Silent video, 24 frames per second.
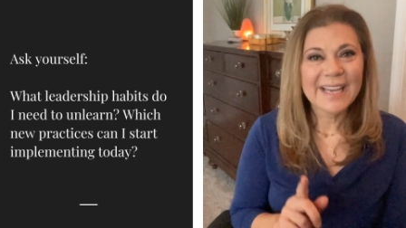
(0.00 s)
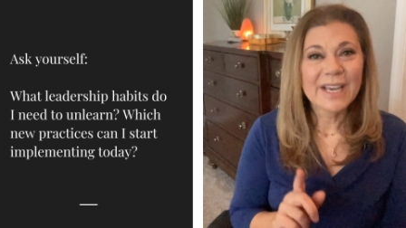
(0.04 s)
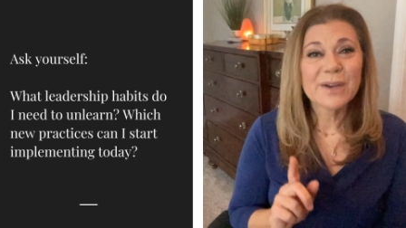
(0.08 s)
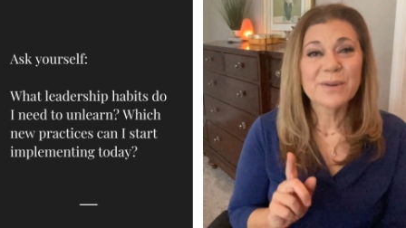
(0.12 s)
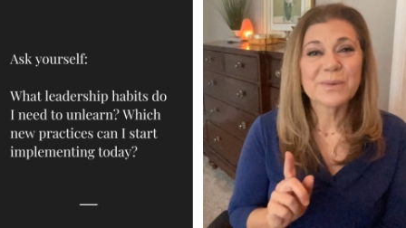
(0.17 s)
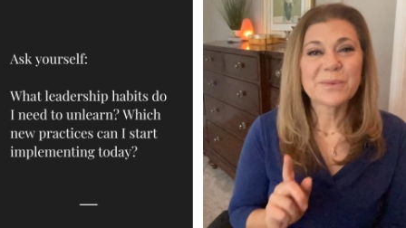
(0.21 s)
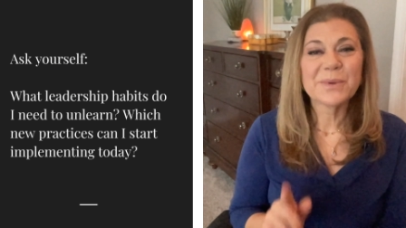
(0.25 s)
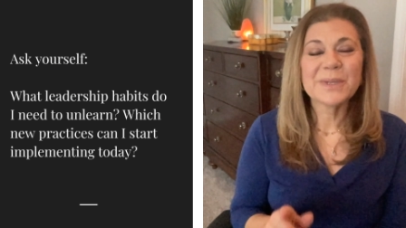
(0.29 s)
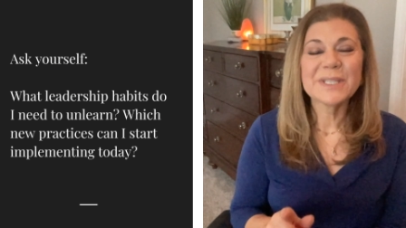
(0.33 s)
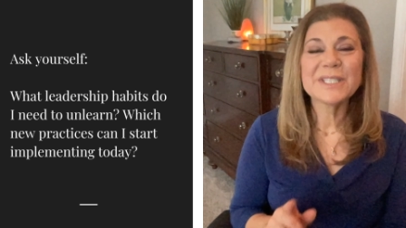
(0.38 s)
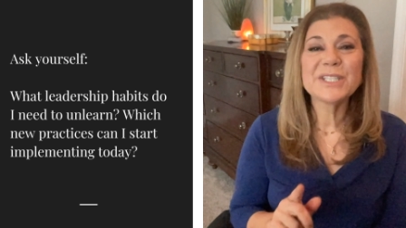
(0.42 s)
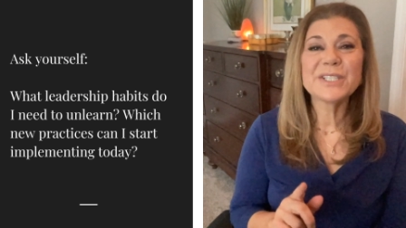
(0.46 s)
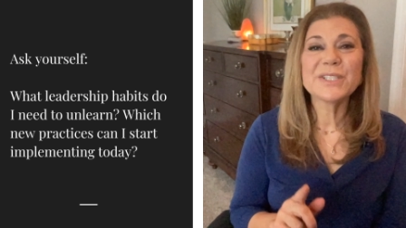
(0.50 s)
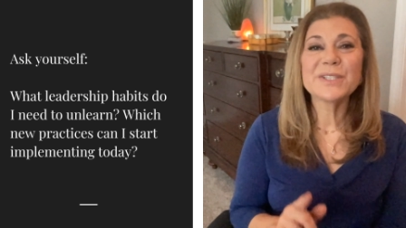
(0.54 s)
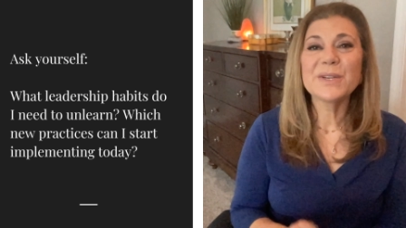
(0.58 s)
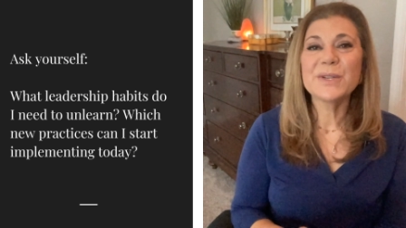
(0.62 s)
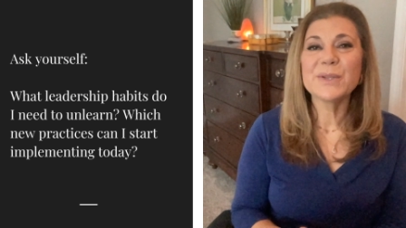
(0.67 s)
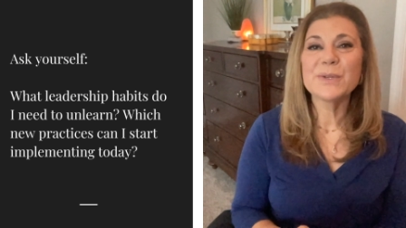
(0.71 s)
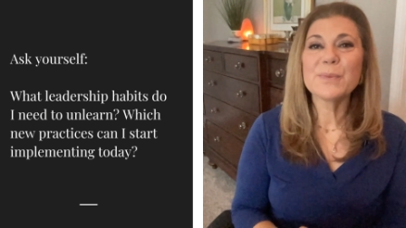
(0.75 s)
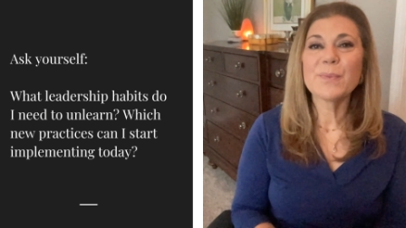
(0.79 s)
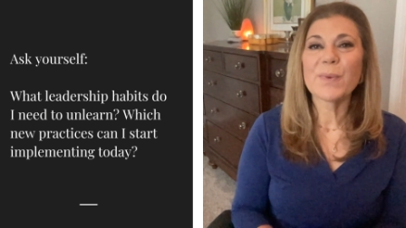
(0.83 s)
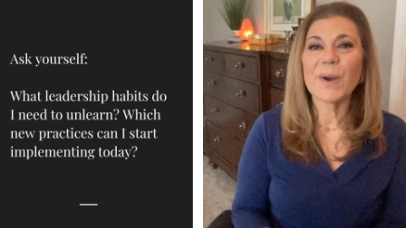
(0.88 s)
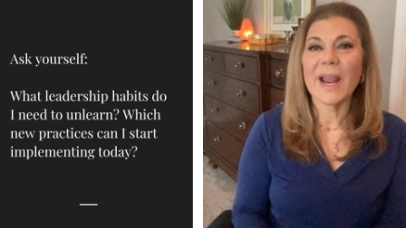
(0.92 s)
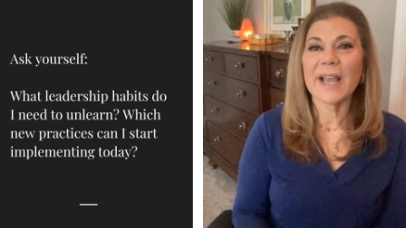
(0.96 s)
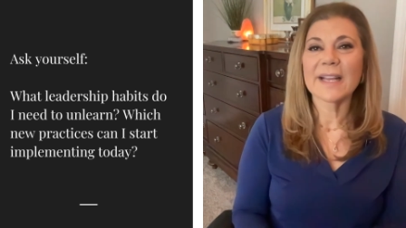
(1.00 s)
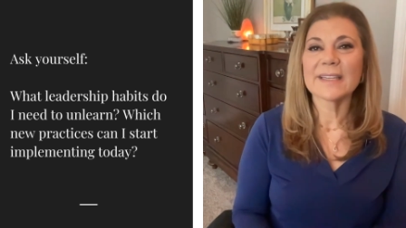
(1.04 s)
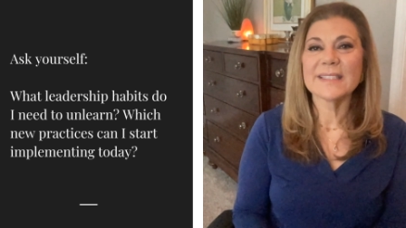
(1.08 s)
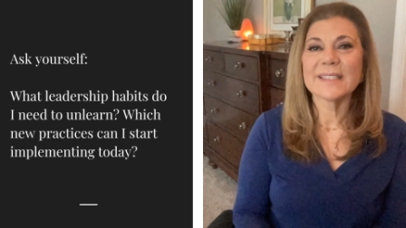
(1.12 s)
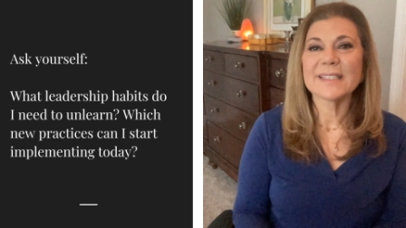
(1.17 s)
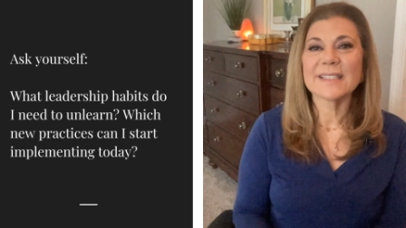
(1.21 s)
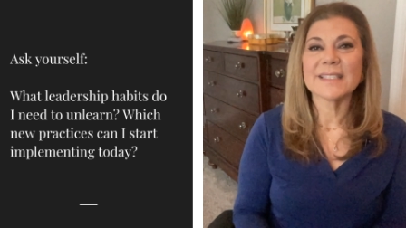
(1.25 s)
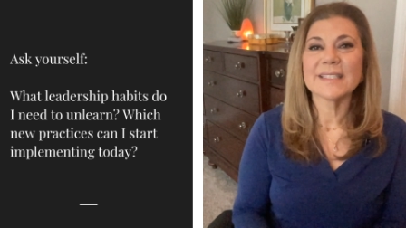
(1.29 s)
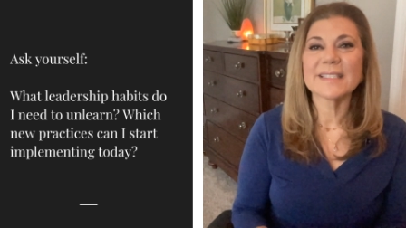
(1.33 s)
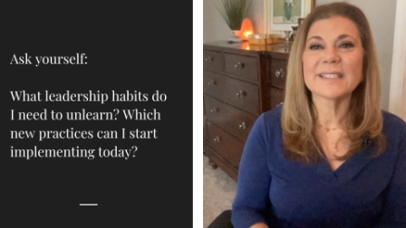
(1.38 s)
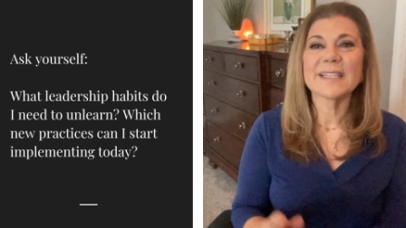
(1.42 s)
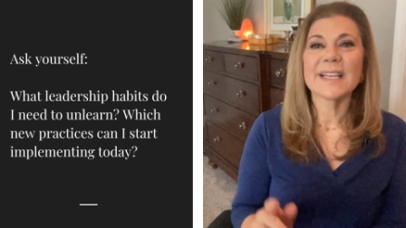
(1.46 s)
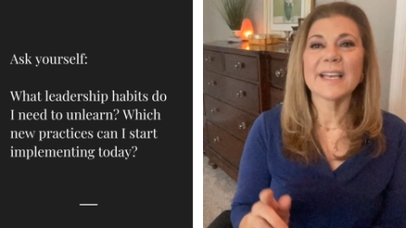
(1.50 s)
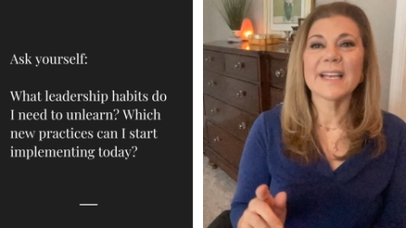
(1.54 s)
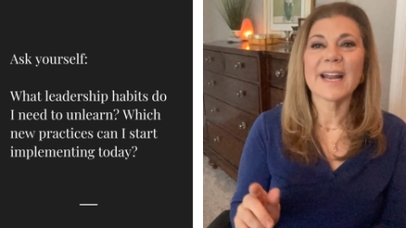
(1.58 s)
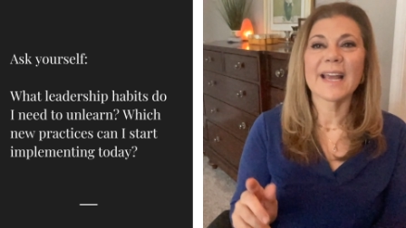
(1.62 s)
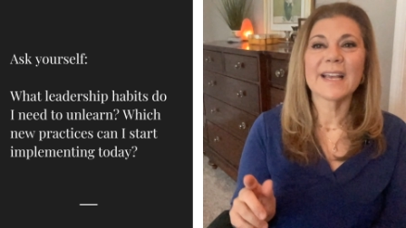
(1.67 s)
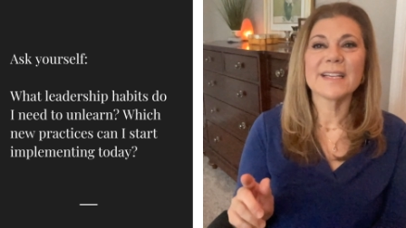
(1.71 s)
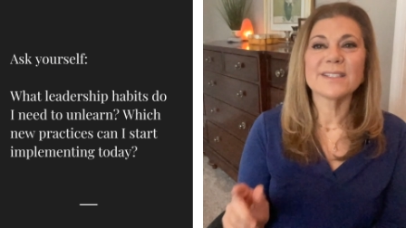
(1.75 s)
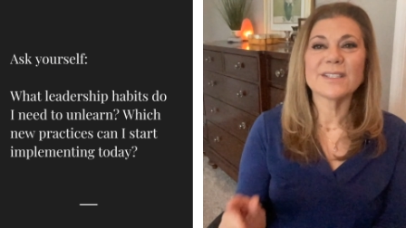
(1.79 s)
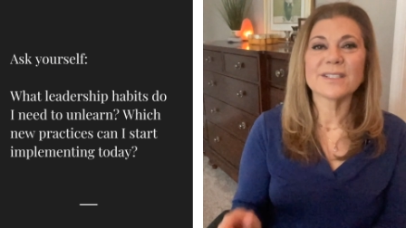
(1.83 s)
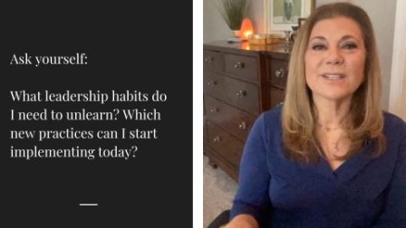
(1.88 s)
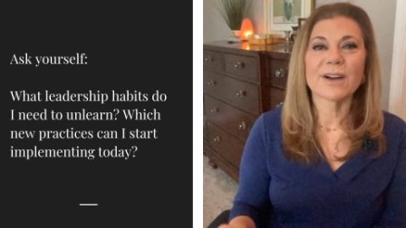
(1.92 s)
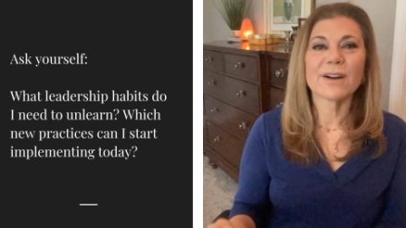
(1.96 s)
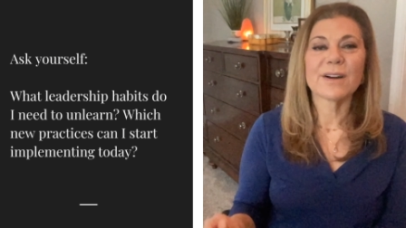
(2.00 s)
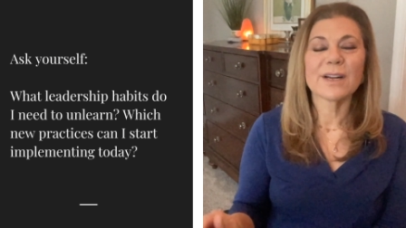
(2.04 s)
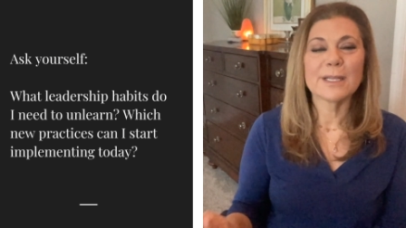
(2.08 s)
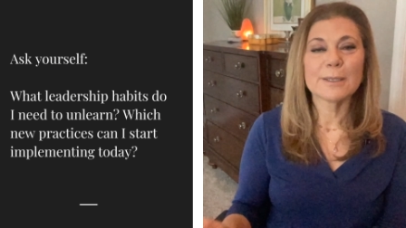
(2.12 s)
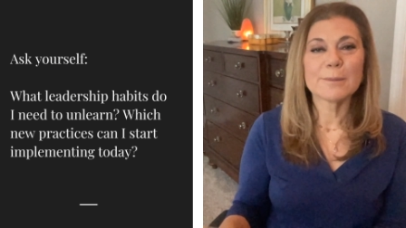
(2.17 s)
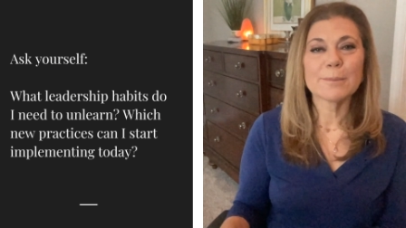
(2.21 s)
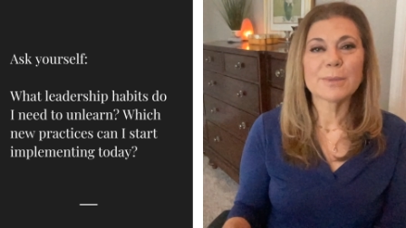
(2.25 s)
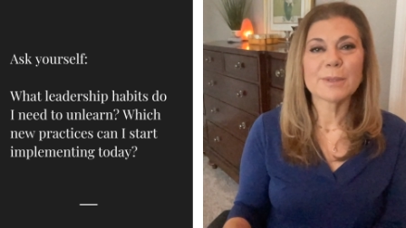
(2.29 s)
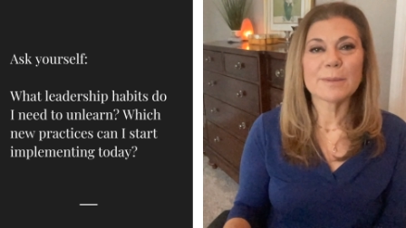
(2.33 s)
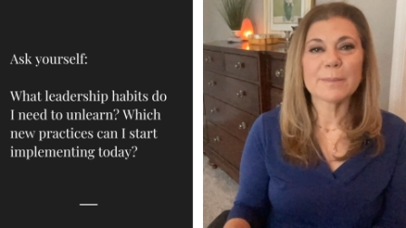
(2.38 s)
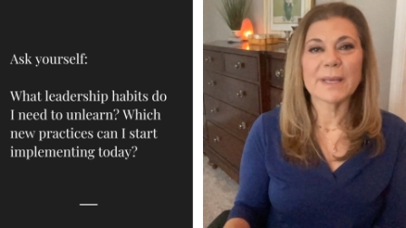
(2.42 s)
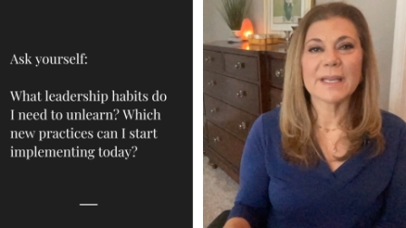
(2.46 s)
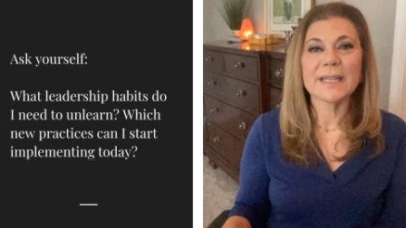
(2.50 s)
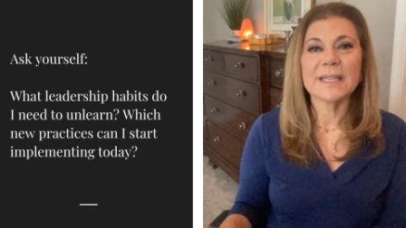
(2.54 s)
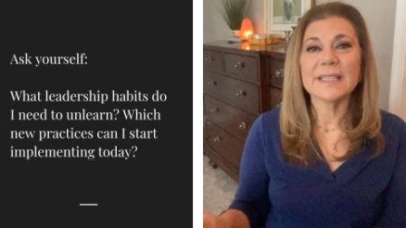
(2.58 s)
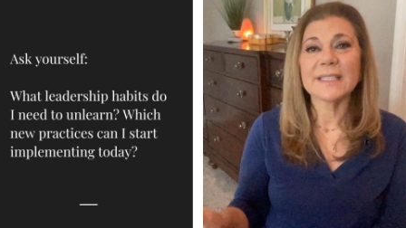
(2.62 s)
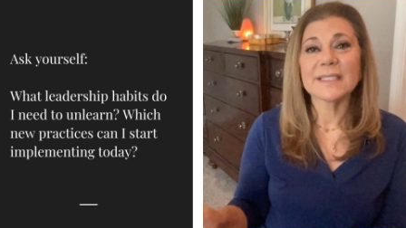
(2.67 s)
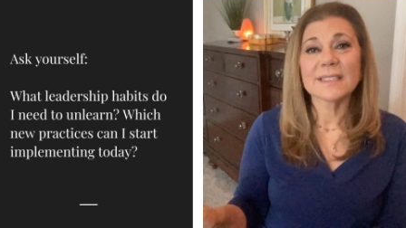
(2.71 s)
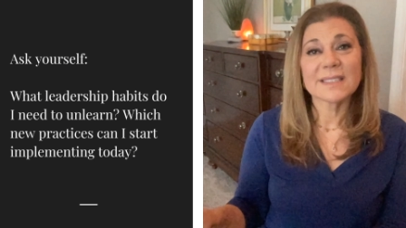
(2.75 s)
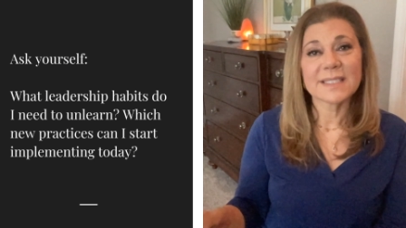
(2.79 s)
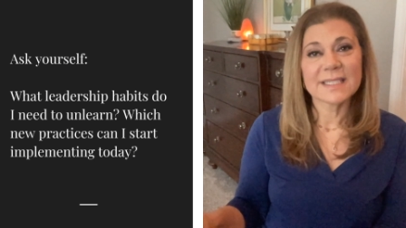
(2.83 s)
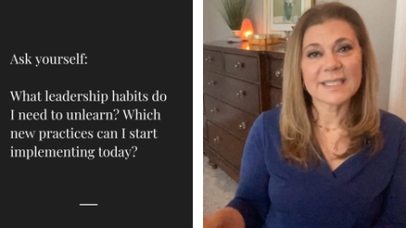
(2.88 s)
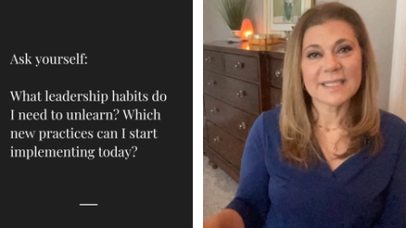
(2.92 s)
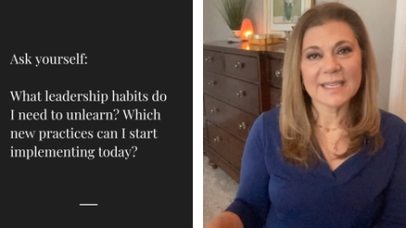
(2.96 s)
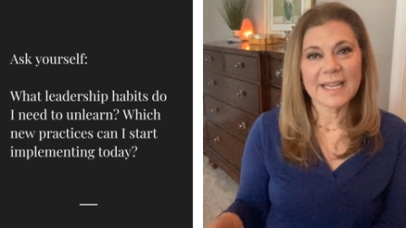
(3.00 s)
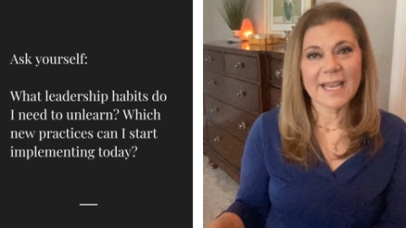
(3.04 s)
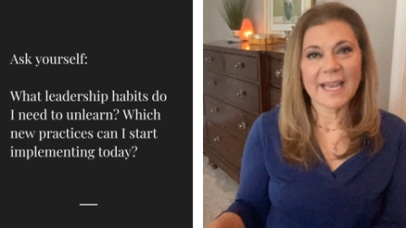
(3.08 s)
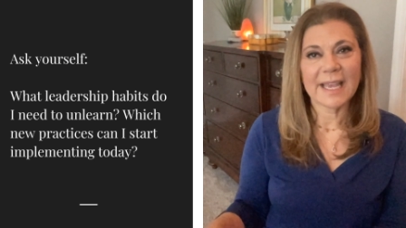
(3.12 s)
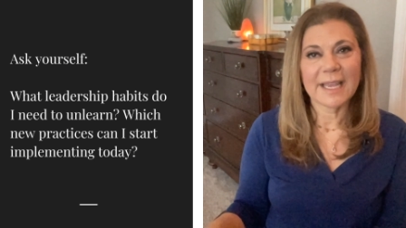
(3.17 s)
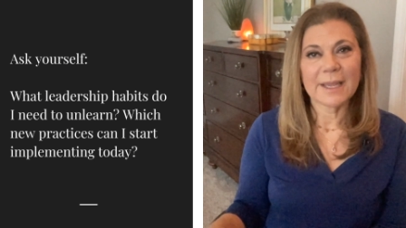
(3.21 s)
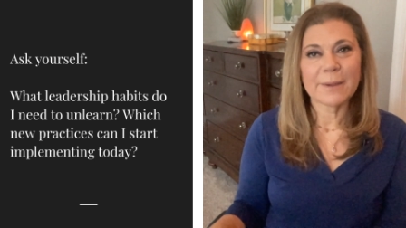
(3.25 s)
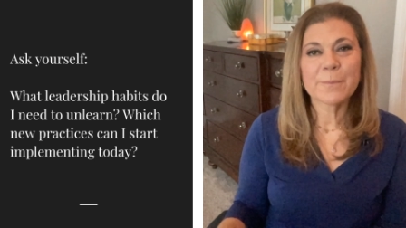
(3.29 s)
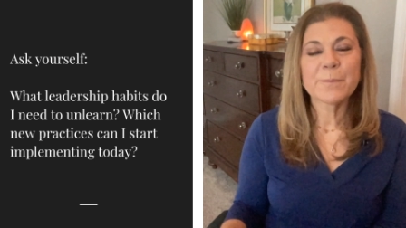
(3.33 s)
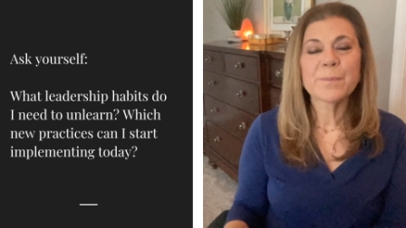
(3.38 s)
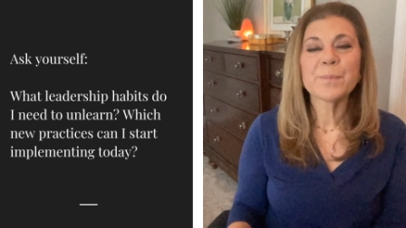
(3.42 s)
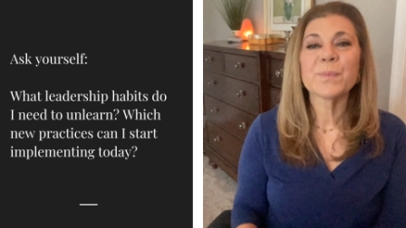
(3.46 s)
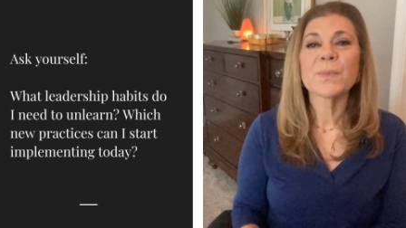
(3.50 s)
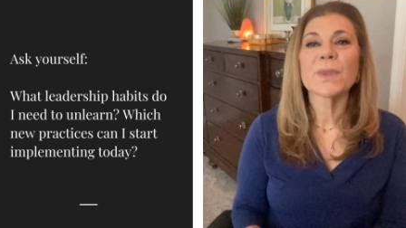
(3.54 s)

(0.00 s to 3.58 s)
Which new practices can I start implementing today?